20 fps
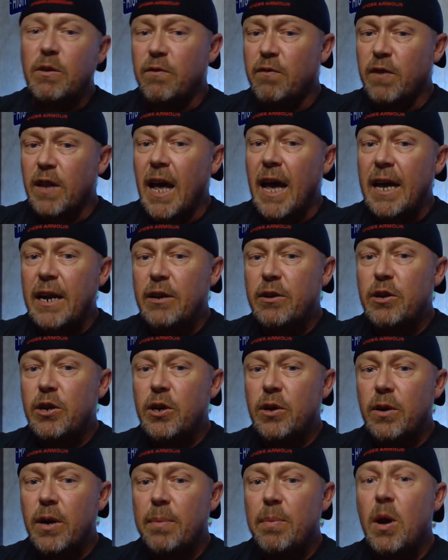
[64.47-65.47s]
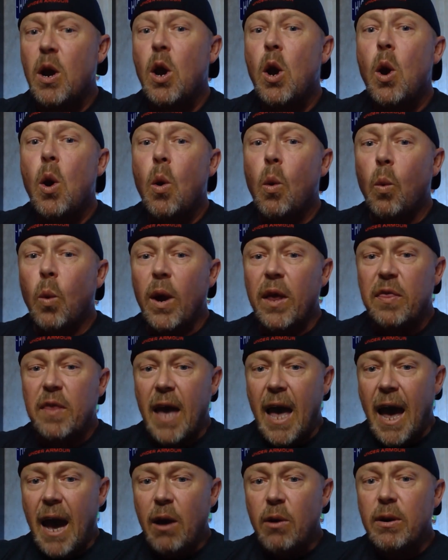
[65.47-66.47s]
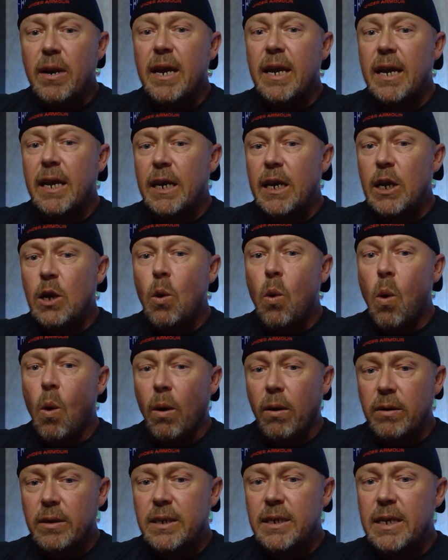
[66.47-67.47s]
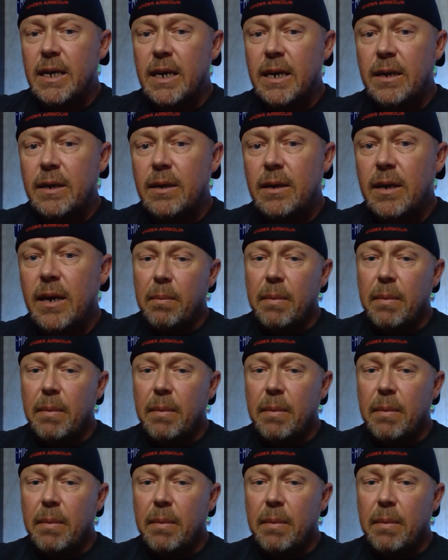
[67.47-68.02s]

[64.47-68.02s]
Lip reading: to fly to Europe without any quarantine,